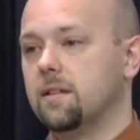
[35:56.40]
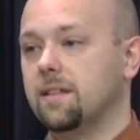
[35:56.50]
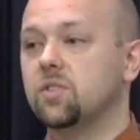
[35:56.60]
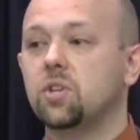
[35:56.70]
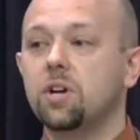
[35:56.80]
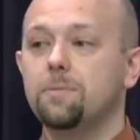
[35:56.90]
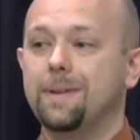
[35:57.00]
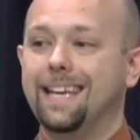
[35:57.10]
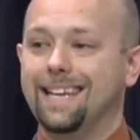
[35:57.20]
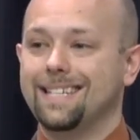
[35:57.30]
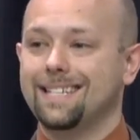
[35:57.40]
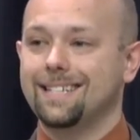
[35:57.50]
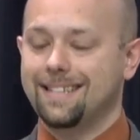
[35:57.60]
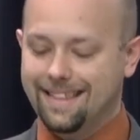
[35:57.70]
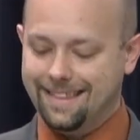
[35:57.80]
This could be
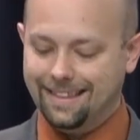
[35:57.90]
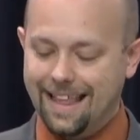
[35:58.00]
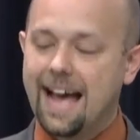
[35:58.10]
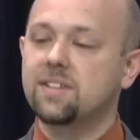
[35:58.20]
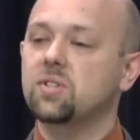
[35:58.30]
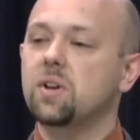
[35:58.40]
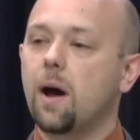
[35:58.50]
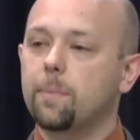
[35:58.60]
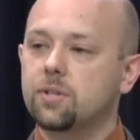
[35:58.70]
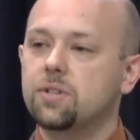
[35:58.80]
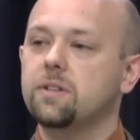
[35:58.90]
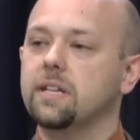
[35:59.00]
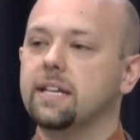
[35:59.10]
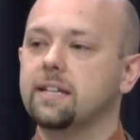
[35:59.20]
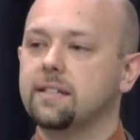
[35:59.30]
the last
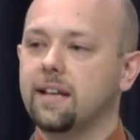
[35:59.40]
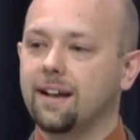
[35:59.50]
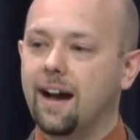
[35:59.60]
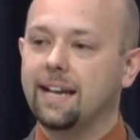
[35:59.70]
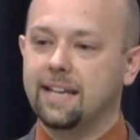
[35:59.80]
opportunity that God